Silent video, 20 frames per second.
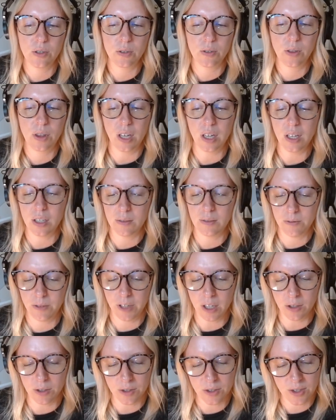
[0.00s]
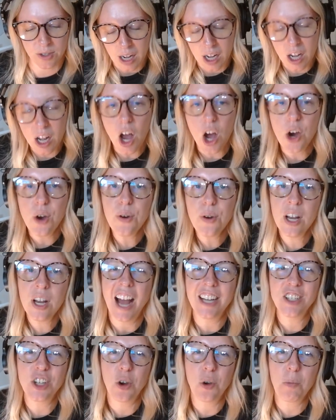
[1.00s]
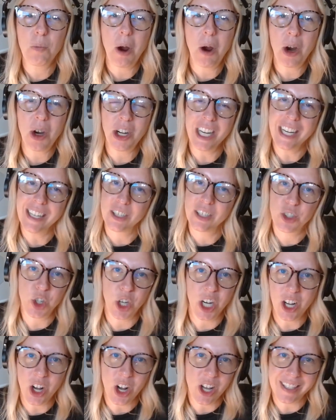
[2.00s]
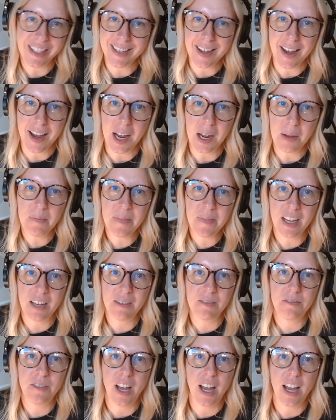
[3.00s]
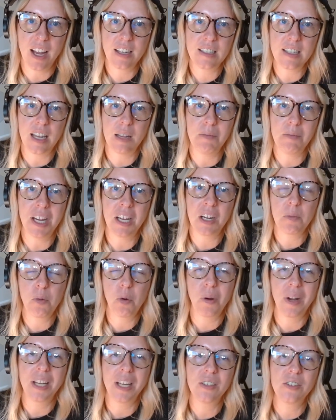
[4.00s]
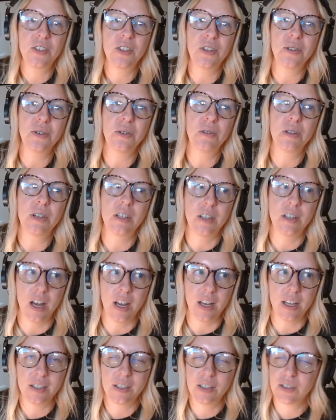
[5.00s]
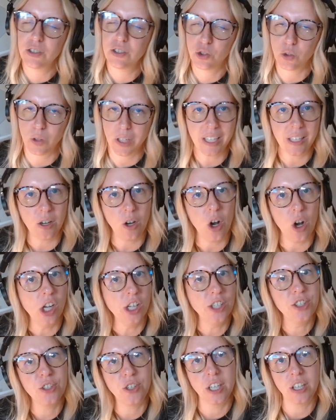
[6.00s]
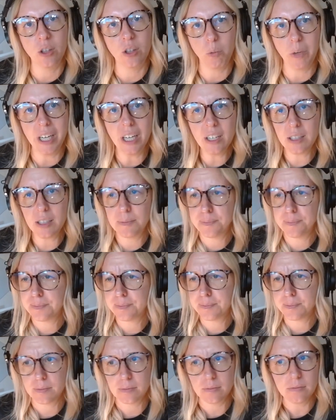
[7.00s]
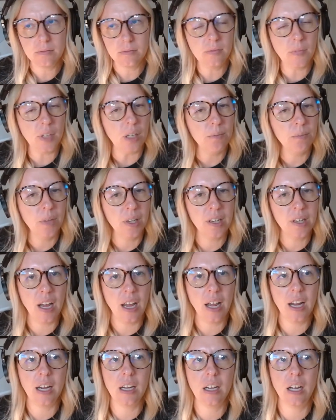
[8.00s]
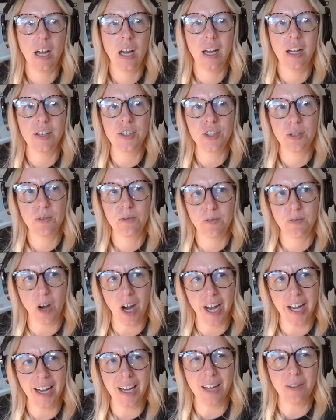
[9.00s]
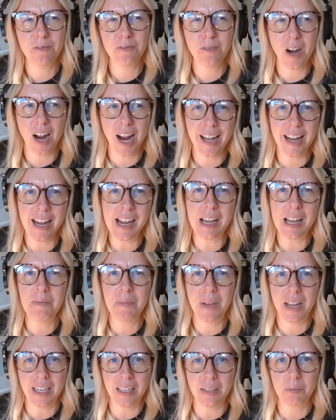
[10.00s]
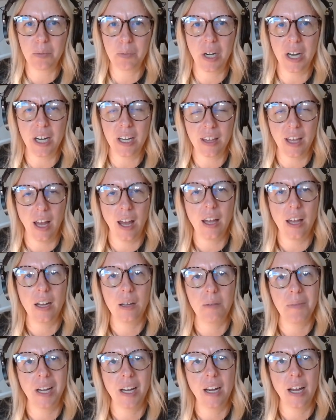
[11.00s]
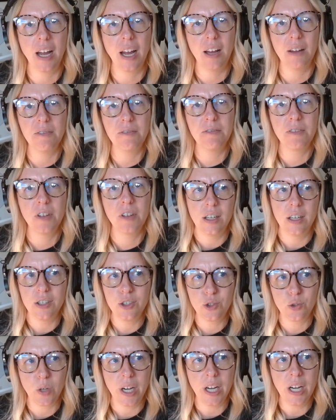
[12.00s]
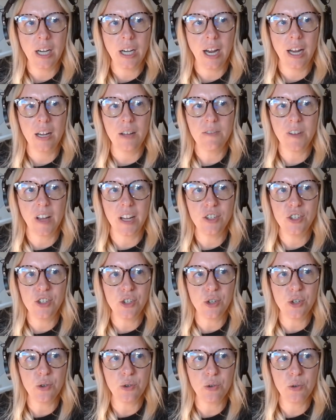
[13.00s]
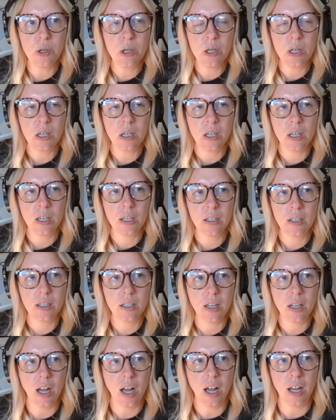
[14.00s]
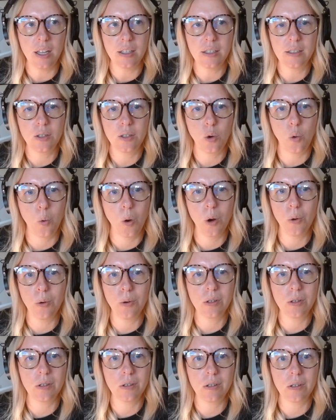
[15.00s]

think and feel. No, I don't party and drink all the time. In fact, I make it a point to not drink at all during the week. Monday to Friday. Friday, I might break that. I might have a drink. And if I do, I quote,